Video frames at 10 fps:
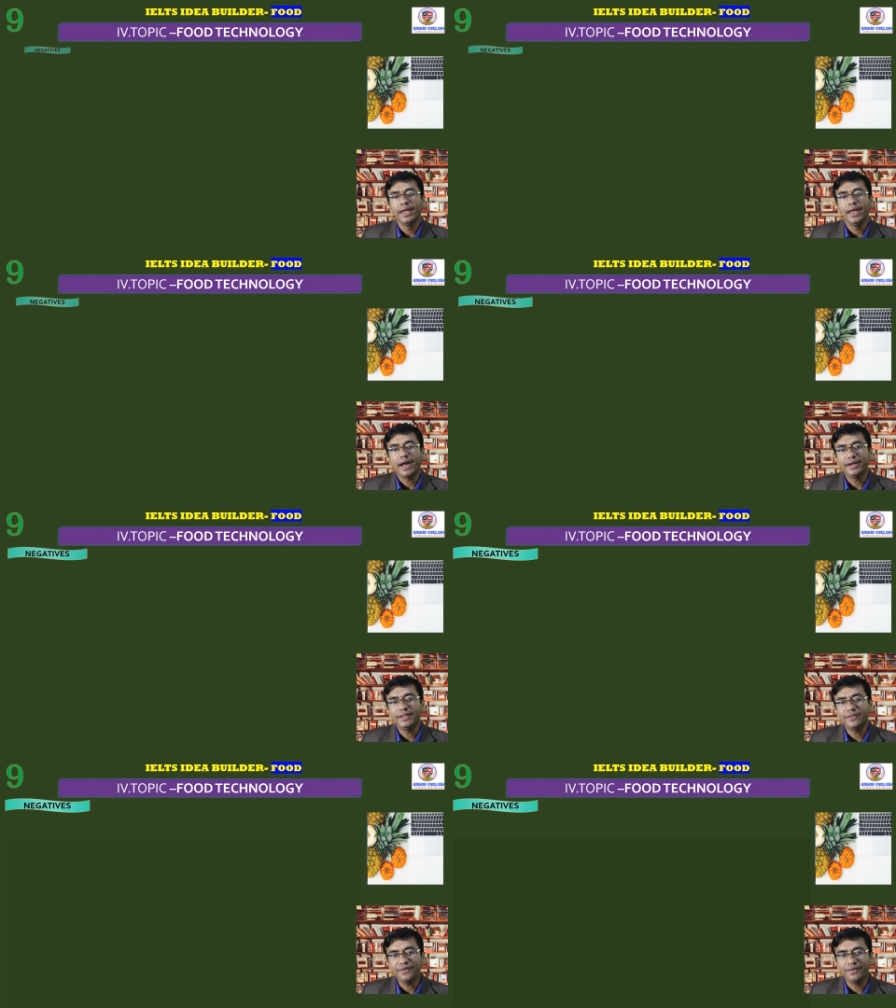At the
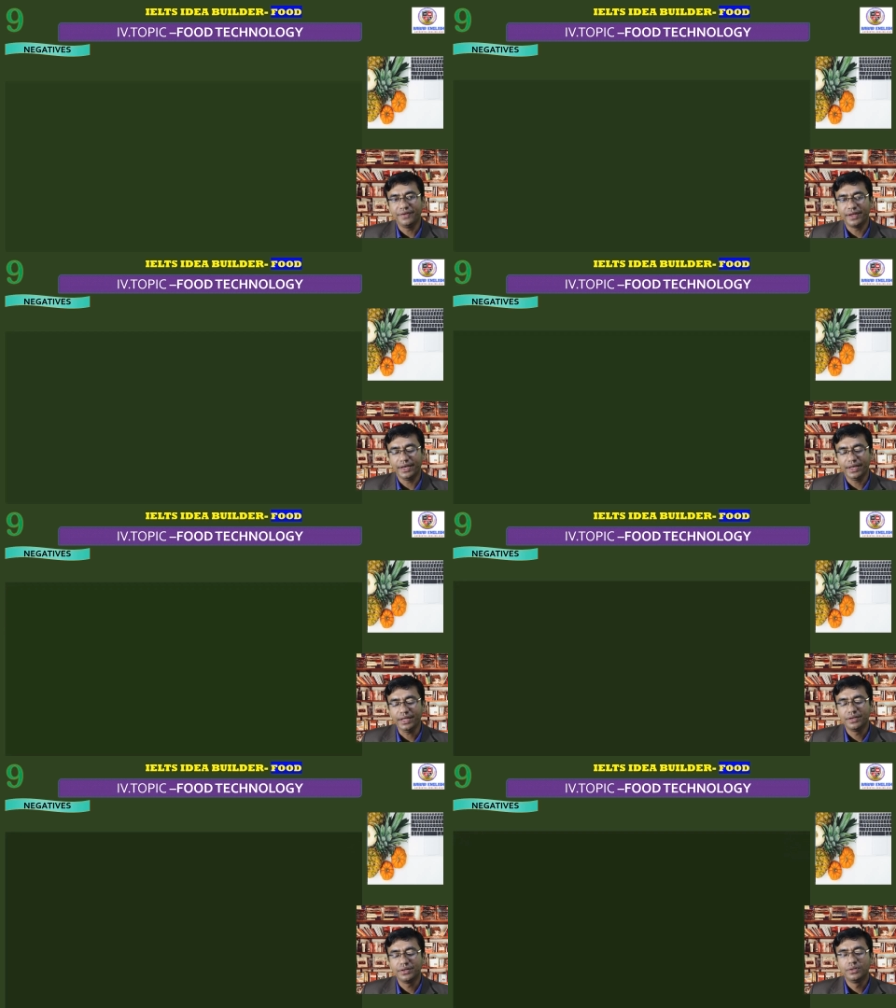very beginning,
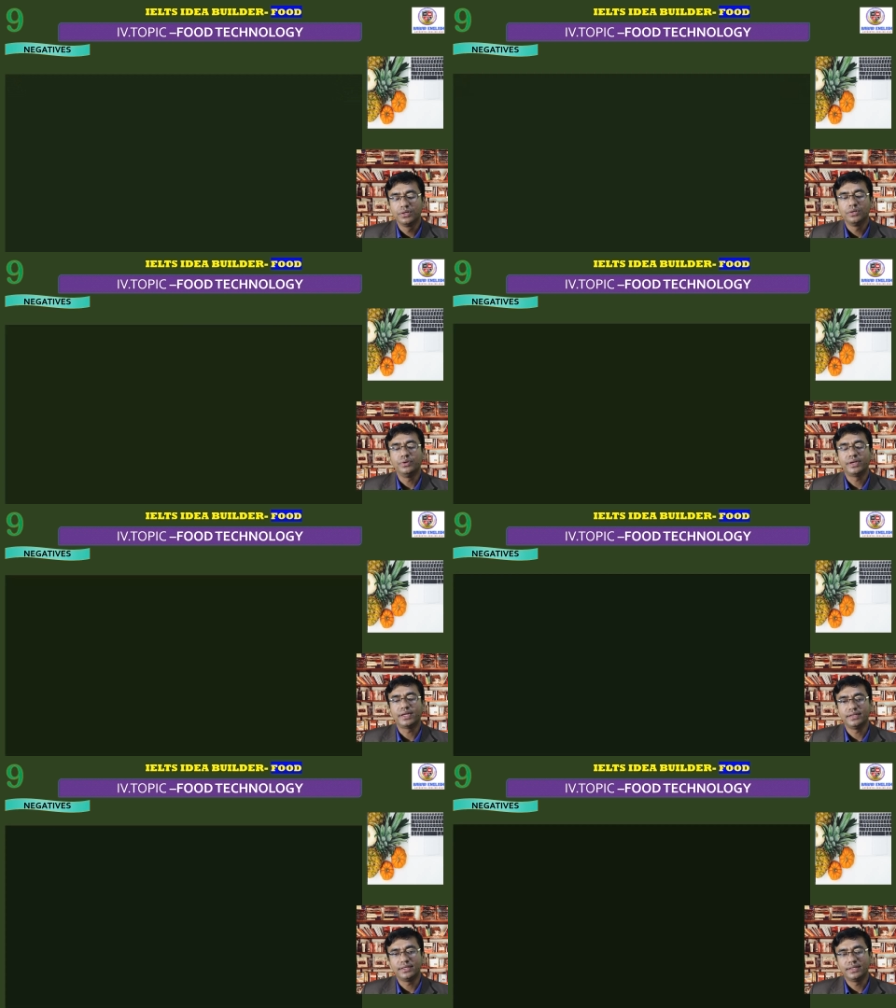we can
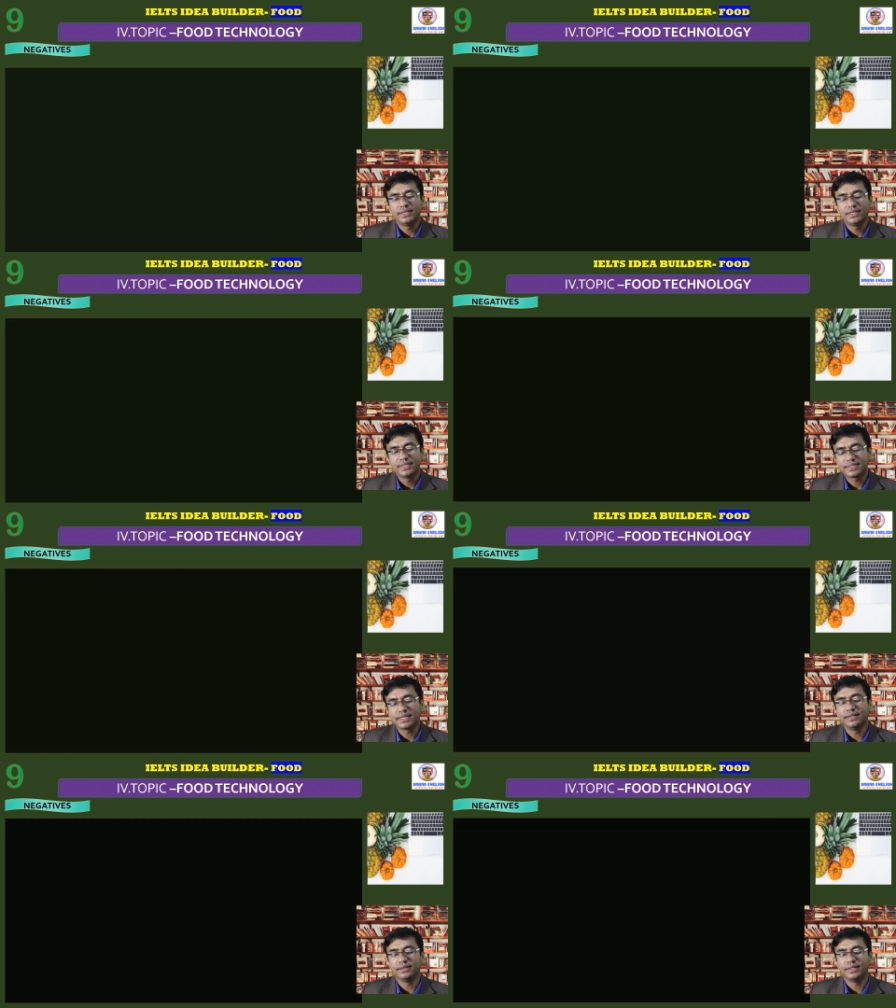tell
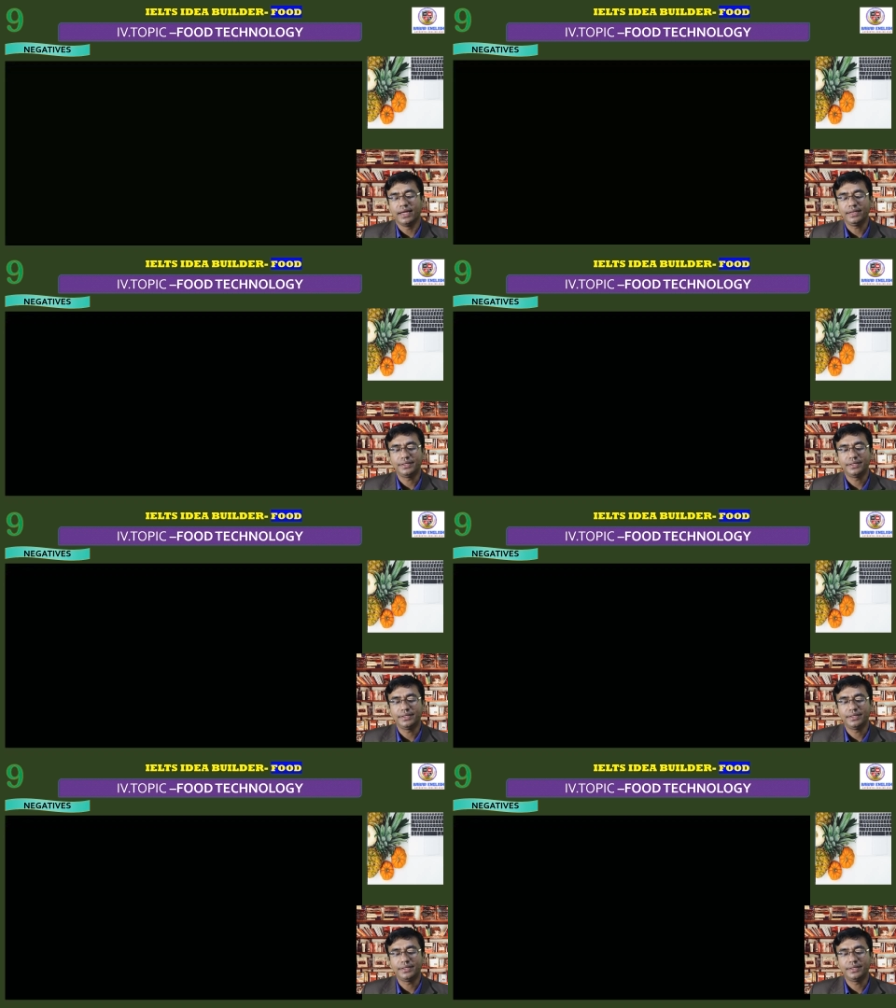that